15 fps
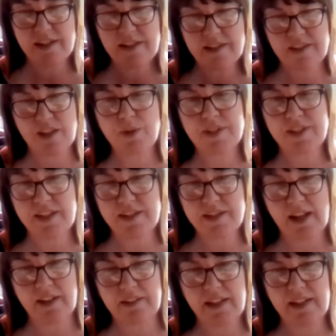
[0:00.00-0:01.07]
so it's
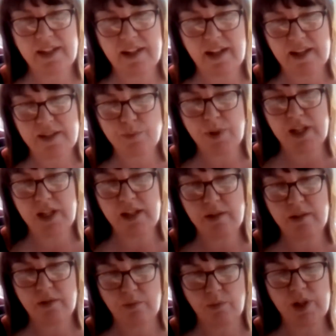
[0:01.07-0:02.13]
exactly as we
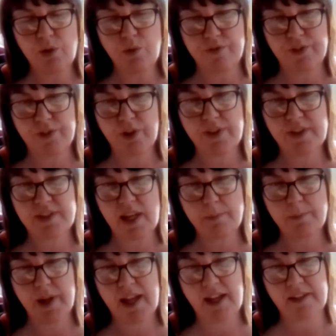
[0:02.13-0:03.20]
all follow the
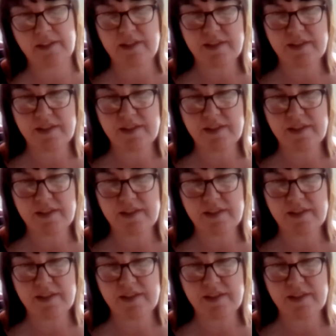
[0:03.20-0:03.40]
same pattern.